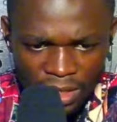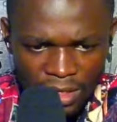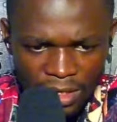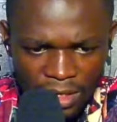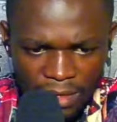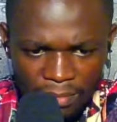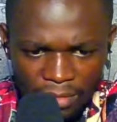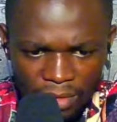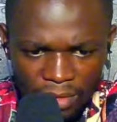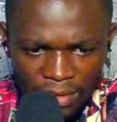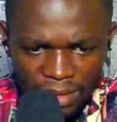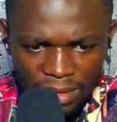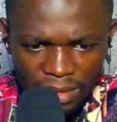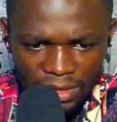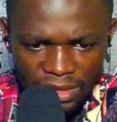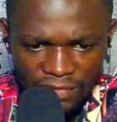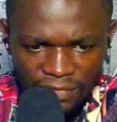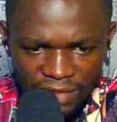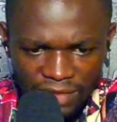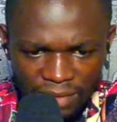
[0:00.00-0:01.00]
Problem
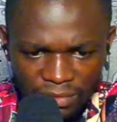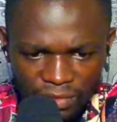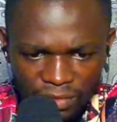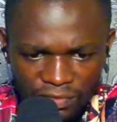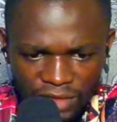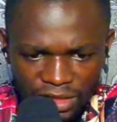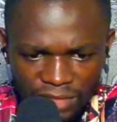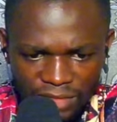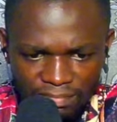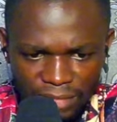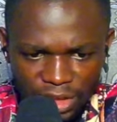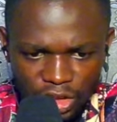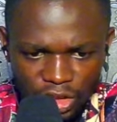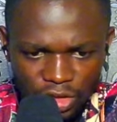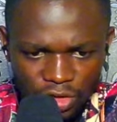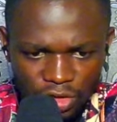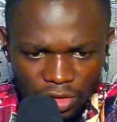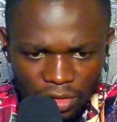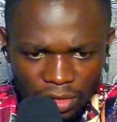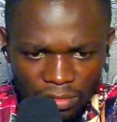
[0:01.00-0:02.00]
is if I move this
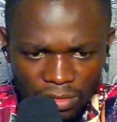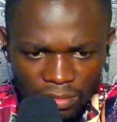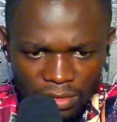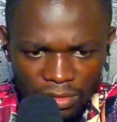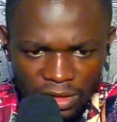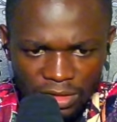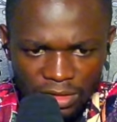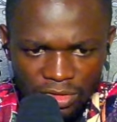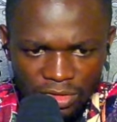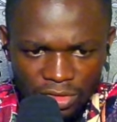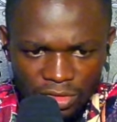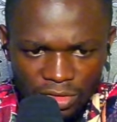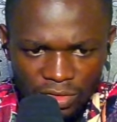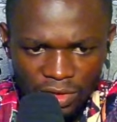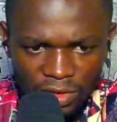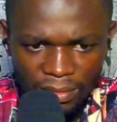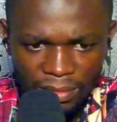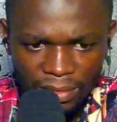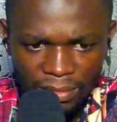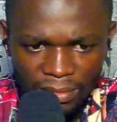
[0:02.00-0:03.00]
bishop, opponent is just
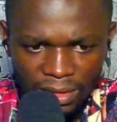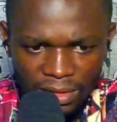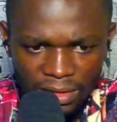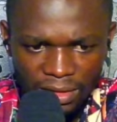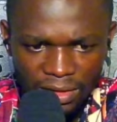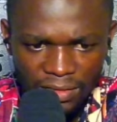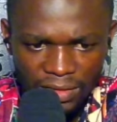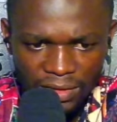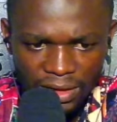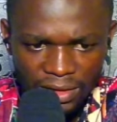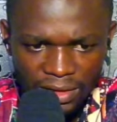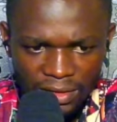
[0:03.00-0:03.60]
grabbing material.